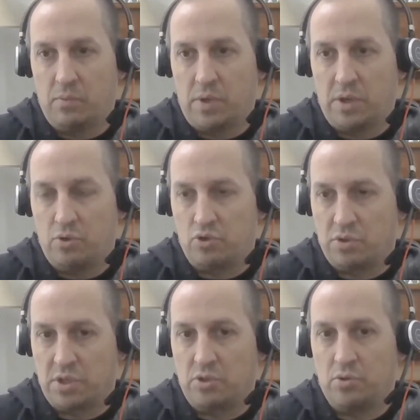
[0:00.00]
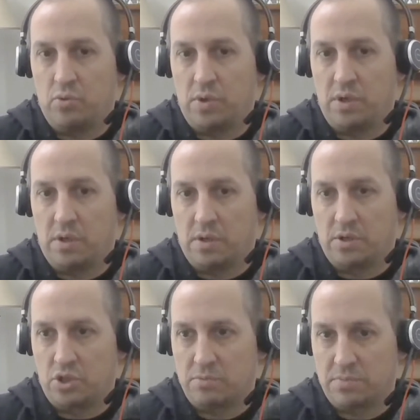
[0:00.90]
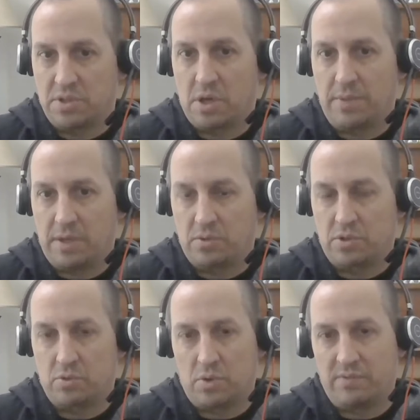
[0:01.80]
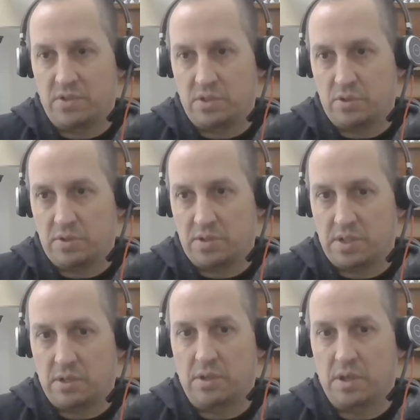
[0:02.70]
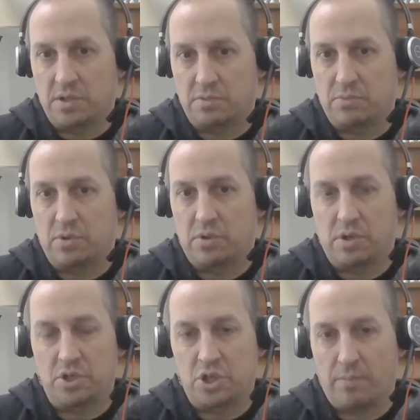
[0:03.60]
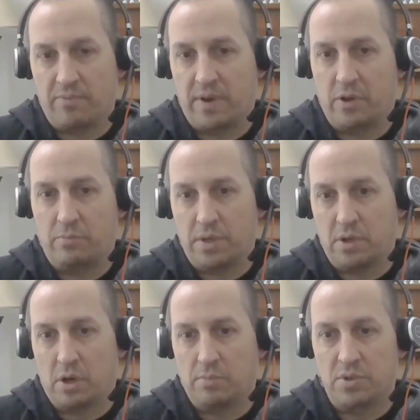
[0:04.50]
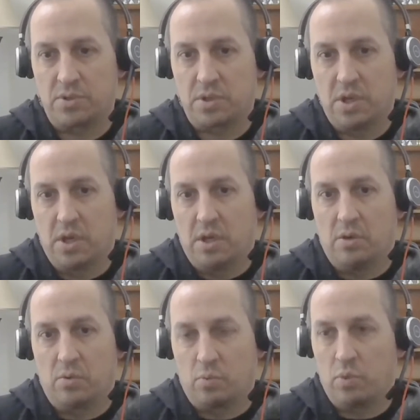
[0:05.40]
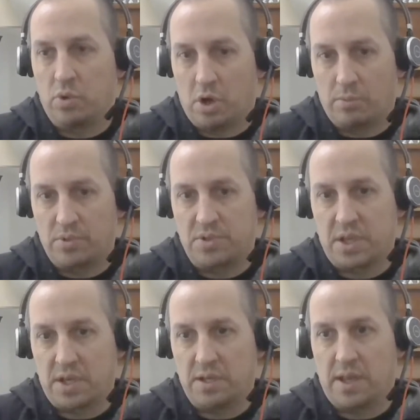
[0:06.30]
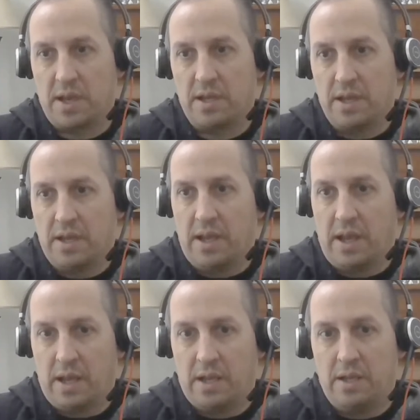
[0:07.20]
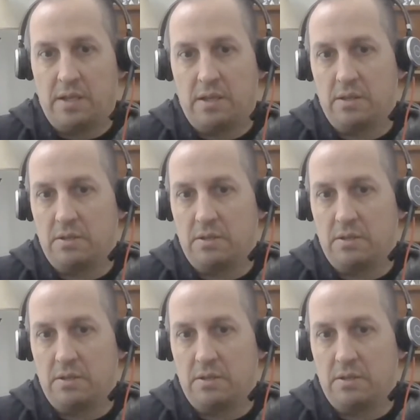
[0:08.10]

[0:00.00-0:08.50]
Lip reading: We usually do shipments coming out. So obviously you have to tell the customer on a Shopify or BigCommerce or WooCommerce site that the